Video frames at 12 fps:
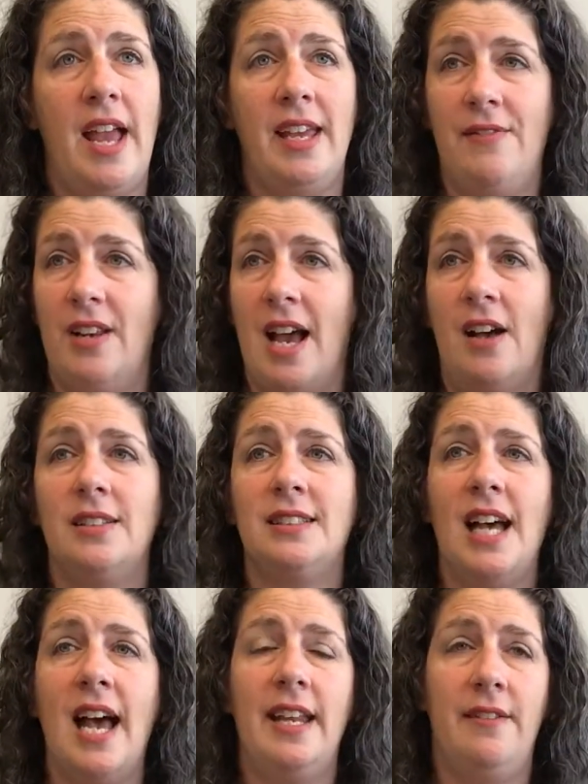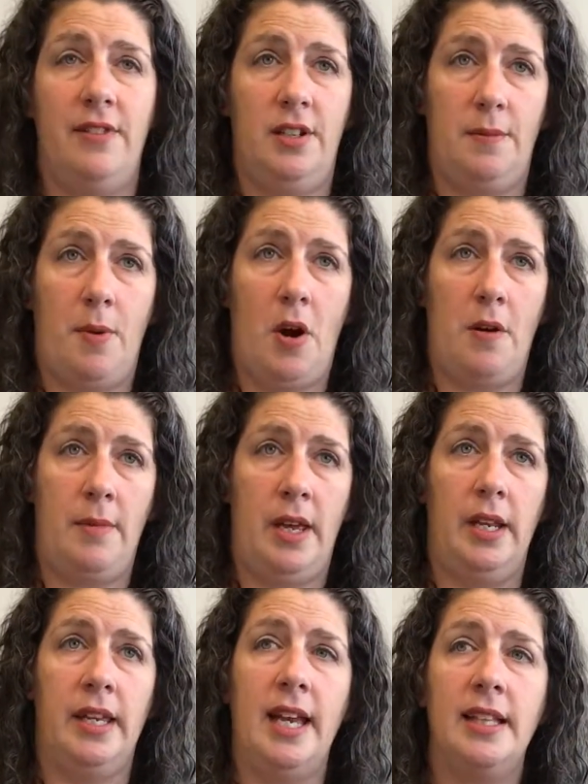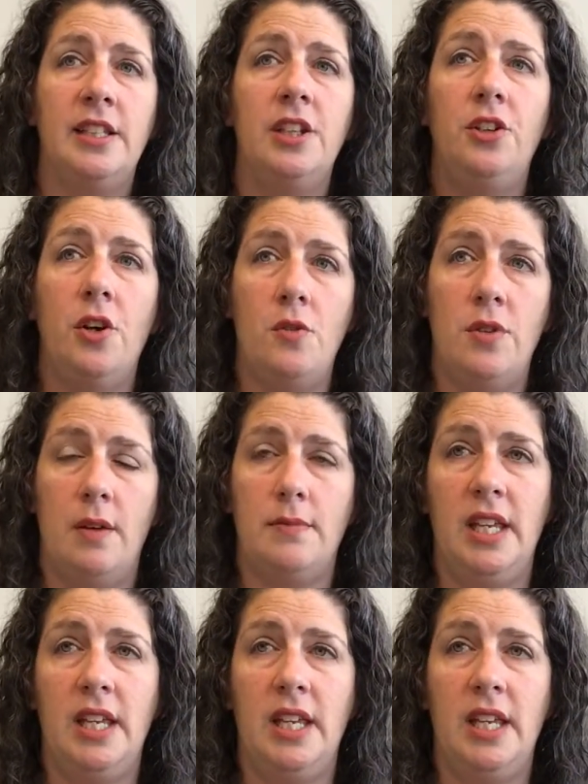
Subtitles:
Even outside of the department, get to know them.